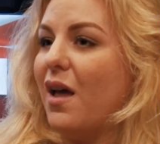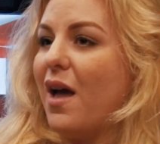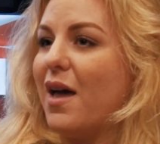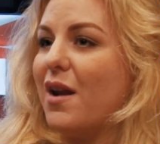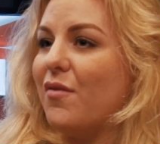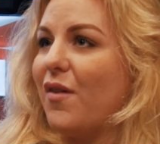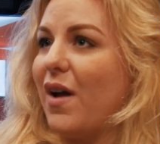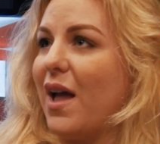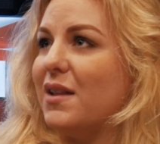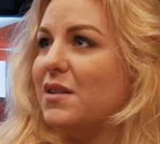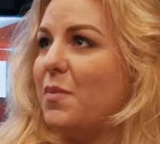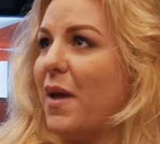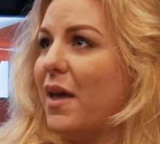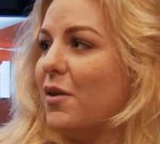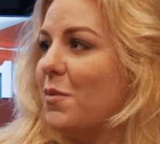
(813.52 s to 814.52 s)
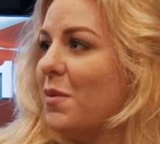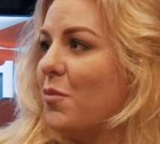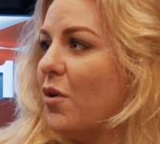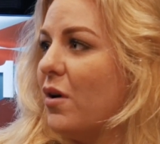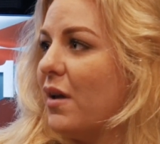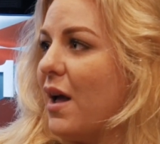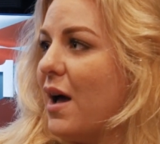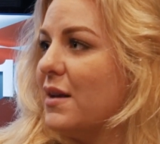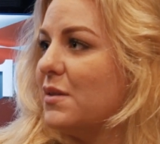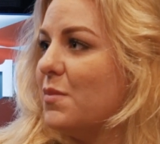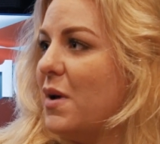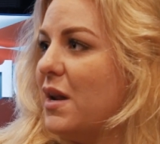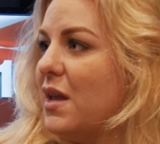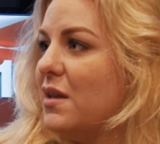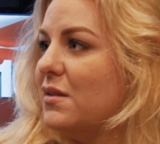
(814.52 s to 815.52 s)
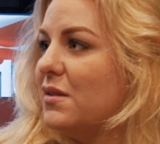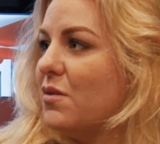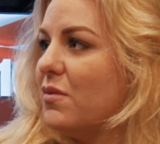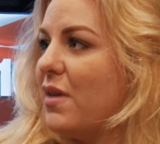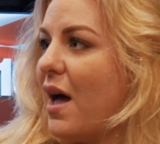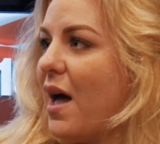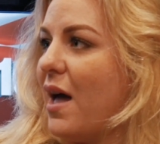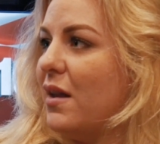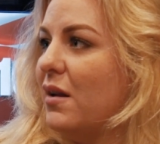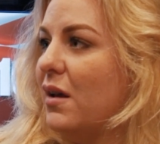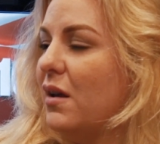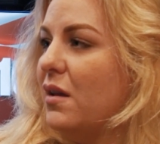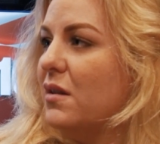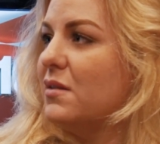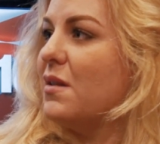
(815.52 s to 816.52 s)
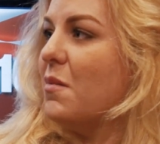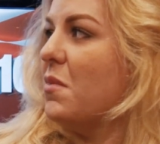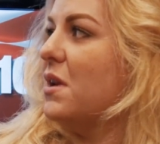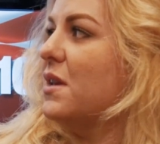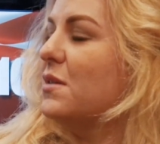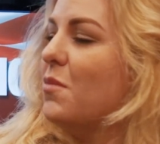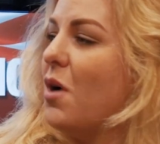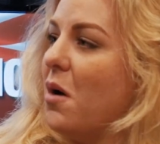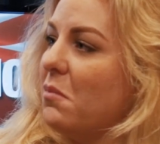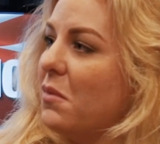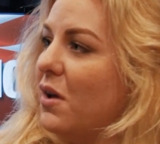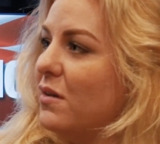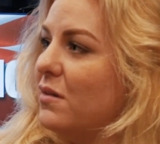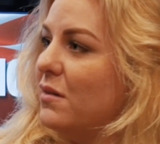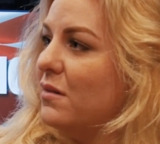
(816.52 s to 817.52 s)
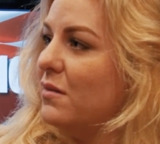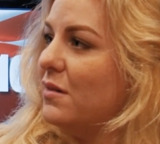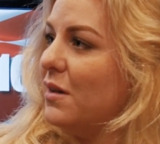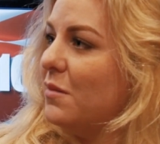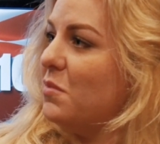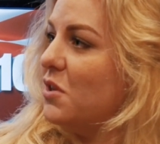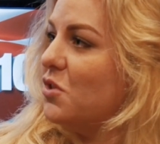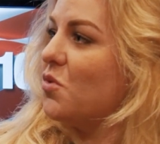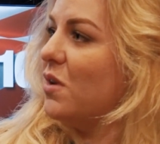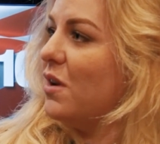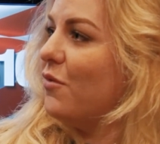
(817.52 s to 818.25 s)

And if I had to pay a little bit more in gas money so that somebody's mom could be treated